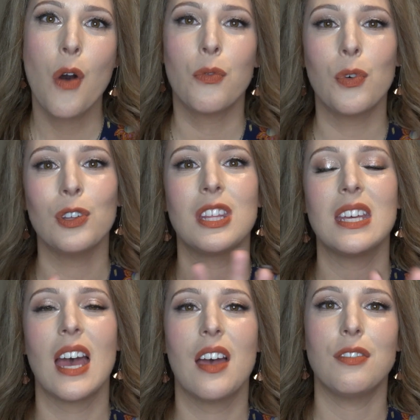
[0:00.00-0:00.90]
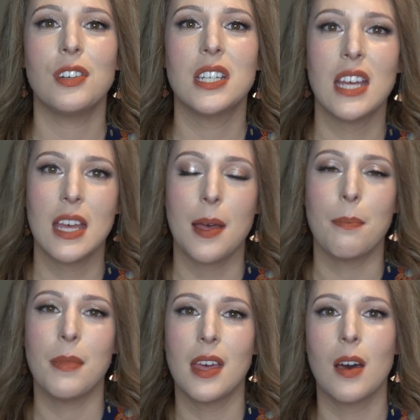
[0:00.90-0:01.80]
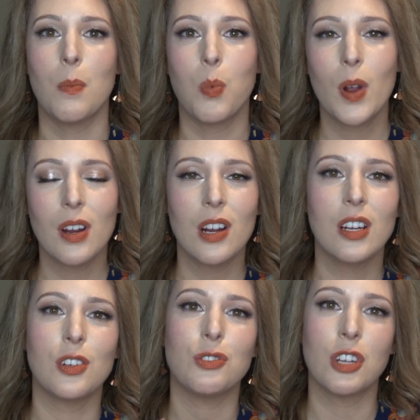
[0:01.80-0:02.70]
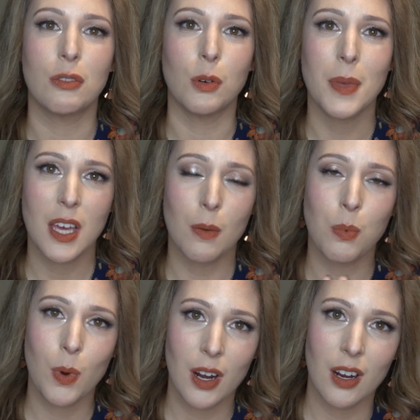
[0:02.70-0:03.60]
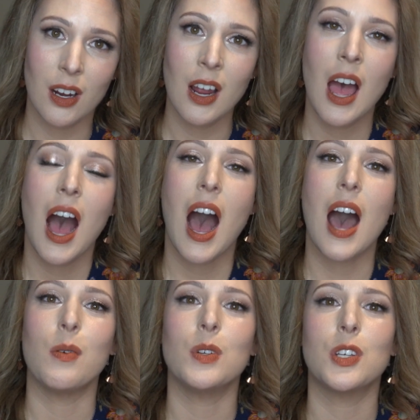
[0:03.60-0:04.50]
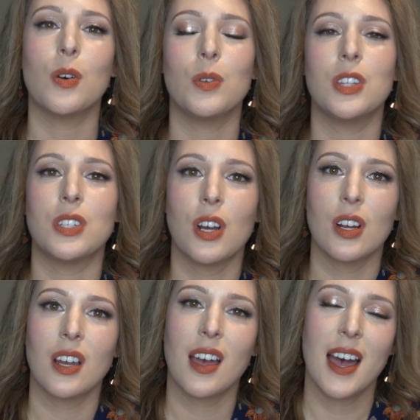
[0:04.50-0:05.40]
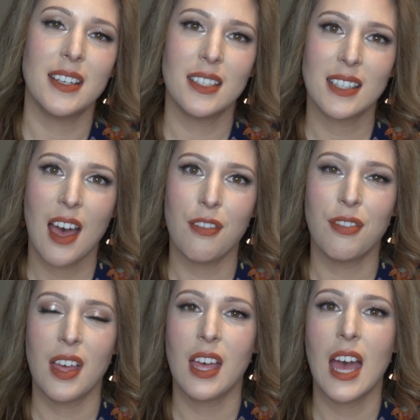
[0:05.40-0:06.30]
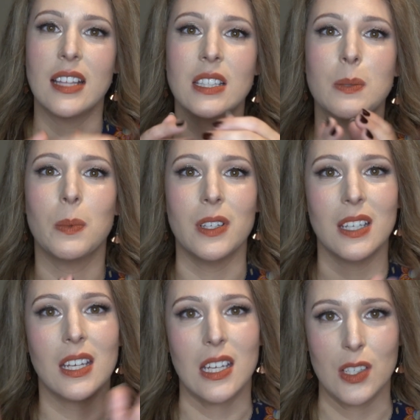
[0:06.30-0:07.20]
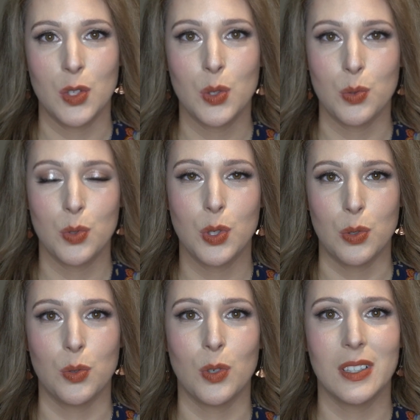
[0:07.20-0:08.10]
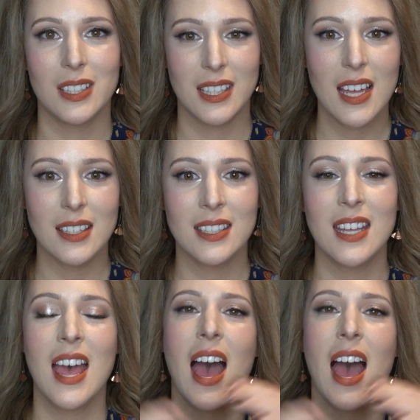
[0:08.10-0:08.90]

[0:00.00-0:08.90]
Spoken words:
For the everyday makeup wearer, your general makeup wearer, I would go with the Tarte Kindness Cafe and split it into 2 sets.